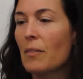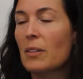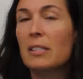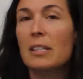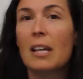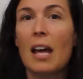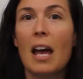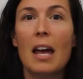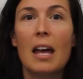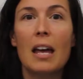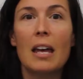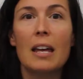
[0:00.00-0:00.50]
a
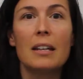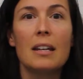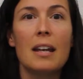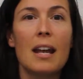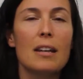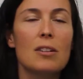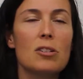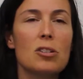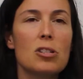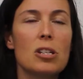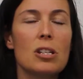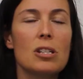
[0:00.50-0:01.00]
ton,
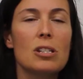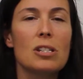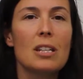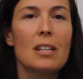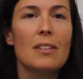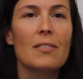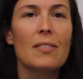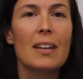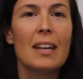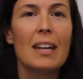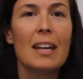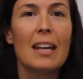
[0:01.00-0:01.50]

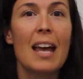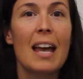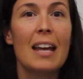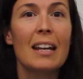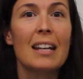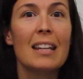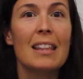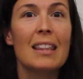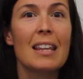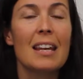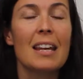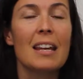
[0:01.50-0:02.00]
HGTV,
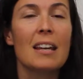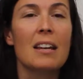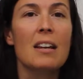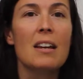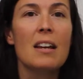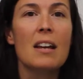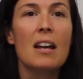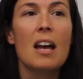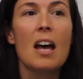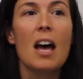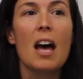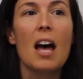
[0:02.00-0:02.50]
anything
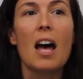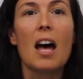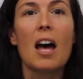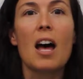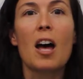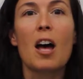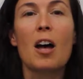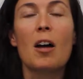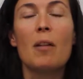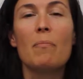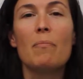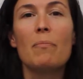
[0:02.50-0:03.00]

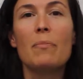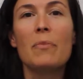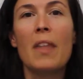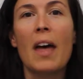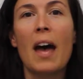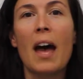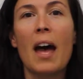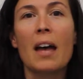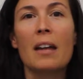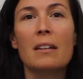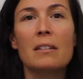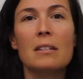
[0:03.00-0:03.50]

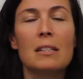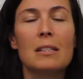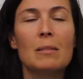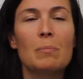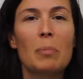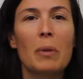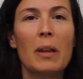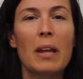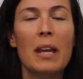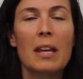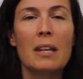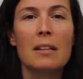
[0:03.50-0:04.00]
that
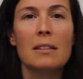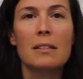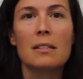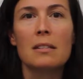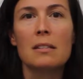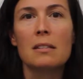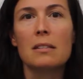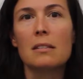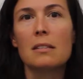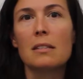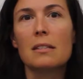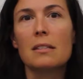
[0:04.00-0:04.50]
displays
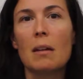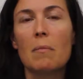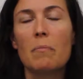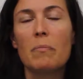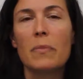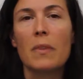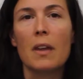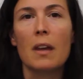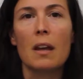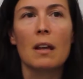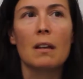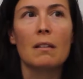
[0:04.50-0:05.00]

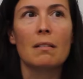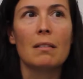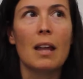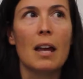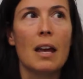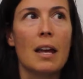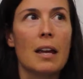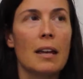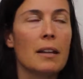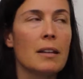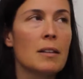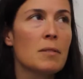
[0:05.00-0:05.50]
something
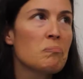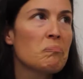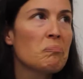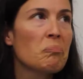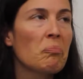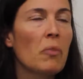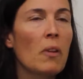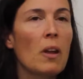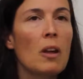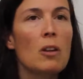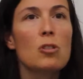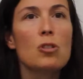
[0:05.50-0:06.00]
like
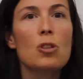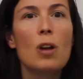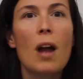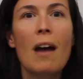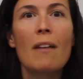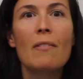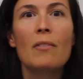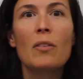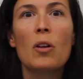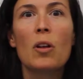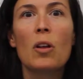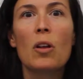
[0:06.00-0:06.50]

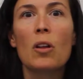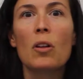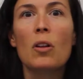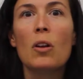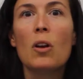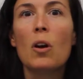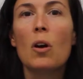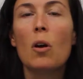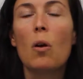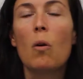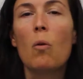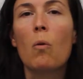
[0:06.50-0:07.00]
travel
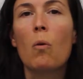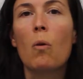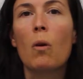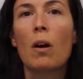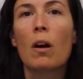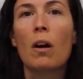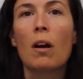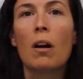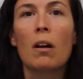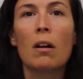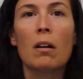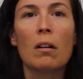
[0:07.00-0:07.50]

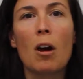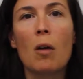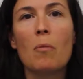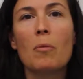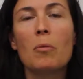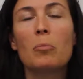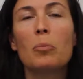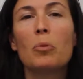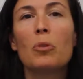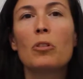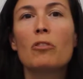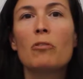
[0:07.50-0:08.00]
or home
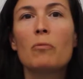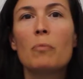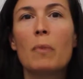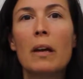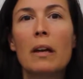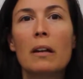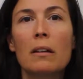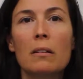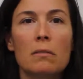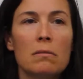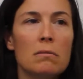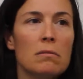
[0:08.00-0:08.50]

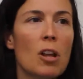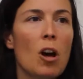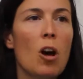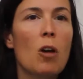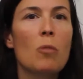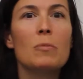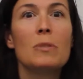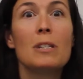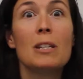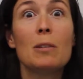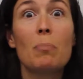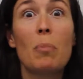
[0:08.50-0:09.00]
improvement, the
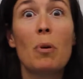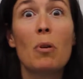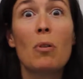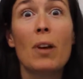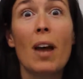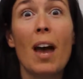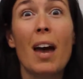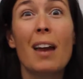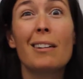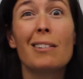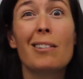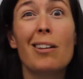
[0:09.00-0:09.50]
Home Depot
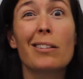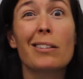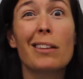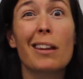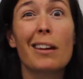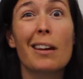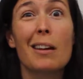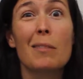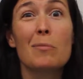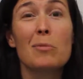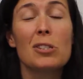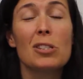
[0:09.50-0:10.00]
catalog
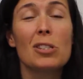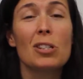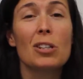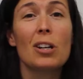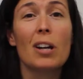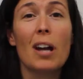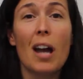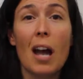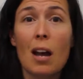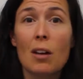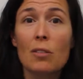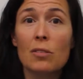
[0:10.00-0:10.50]
that comes to your
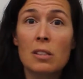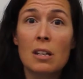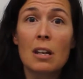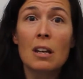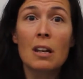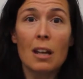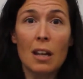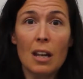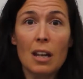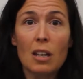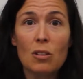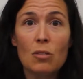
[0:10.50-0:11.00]
house,
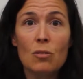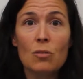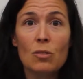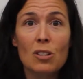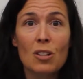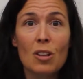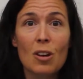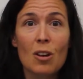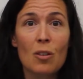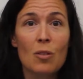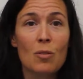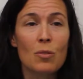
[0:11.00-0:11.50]
use
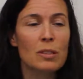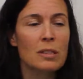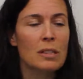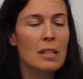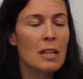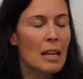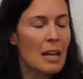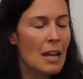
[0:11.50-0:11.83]
those.